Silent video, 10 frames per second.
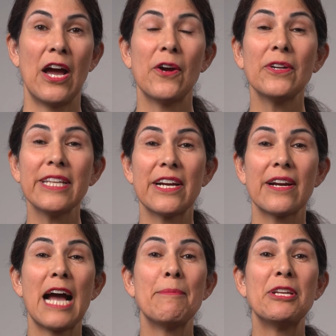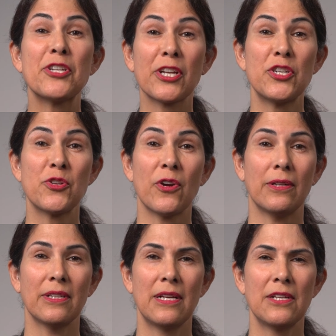Earlier, I mentioned
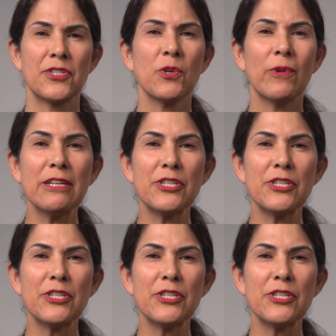control, so you want to